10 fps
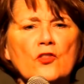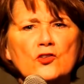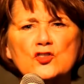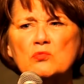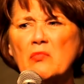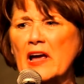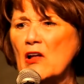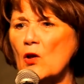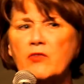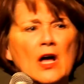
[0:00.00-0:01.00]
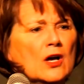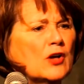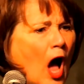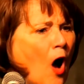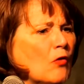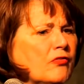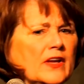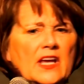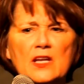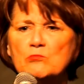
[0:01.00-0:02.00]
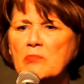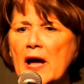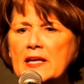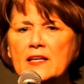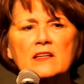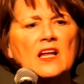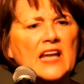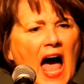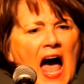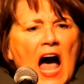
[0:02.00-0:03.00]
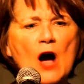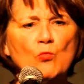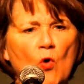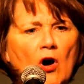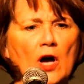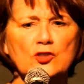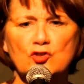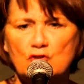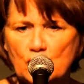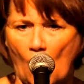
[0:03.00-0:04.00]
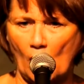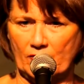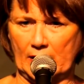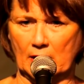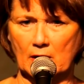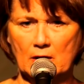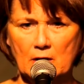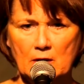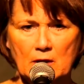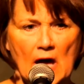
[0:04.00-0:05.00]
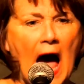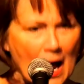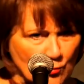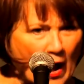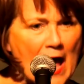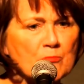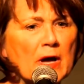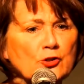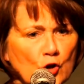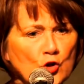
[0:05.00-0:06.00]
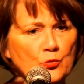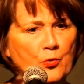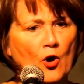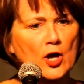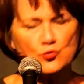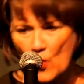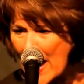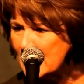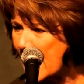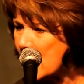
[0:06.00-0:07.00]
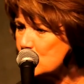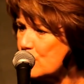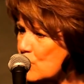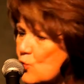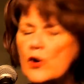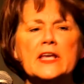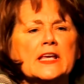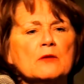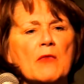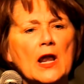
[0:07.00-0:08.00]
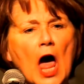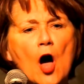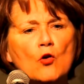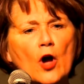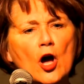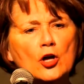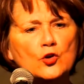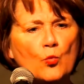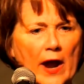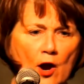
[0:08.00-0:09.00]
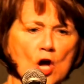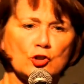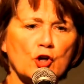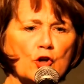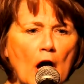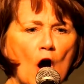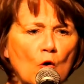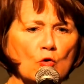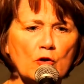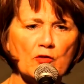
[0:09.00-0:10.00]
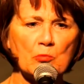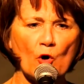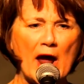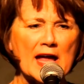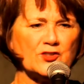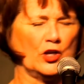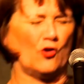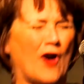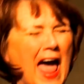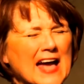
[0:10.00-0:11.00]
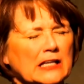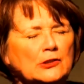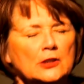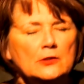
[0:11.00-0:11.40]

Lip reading: to the smell of coffee and bacon, and I was starving. I grabbed my toothbrush, ran down to the creek in my long underwear, took hold of a branch, and crack!